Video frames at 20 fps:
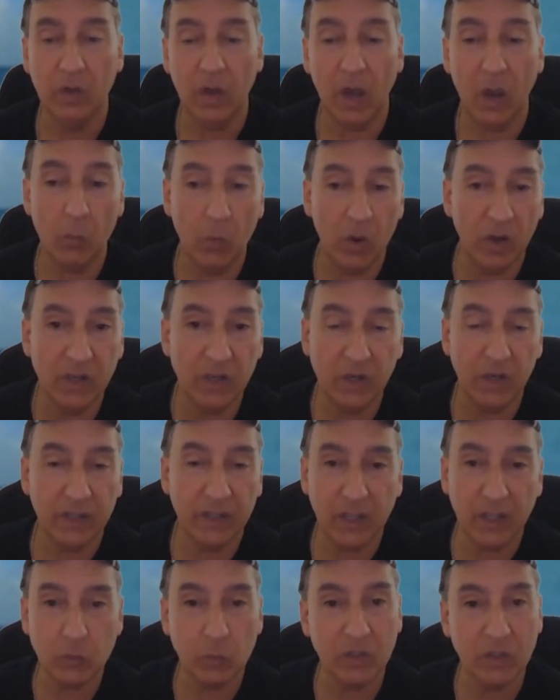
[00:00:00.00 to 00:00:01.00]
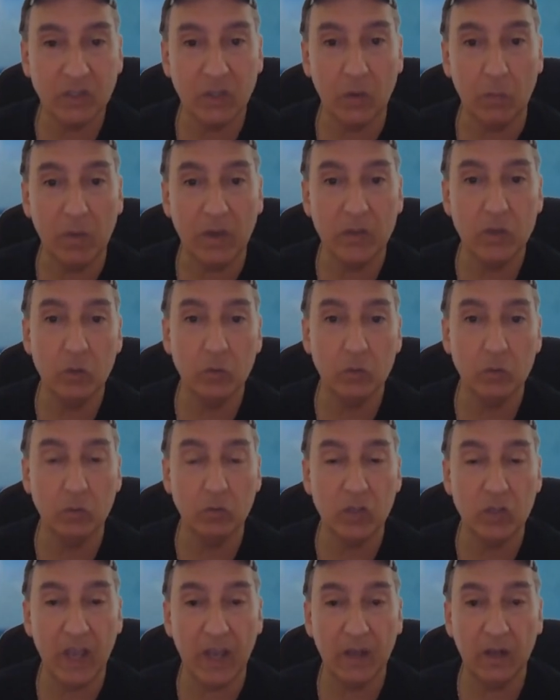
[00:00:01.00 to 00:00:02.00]
That's why I said my YouTube
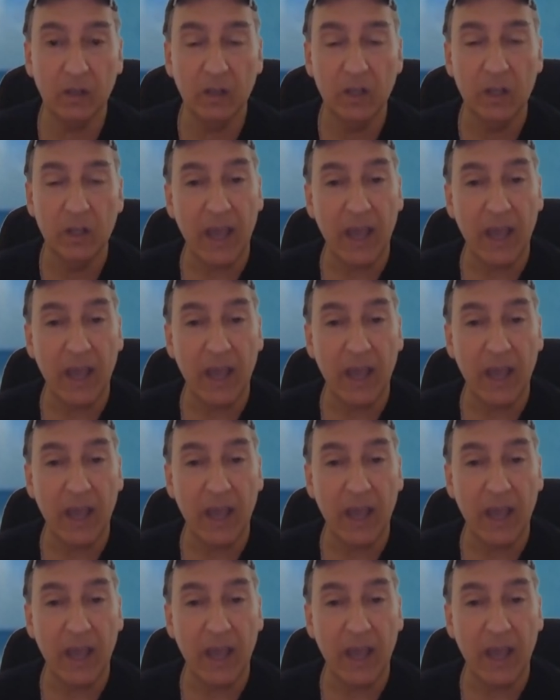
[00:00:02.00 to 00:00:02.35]
channel,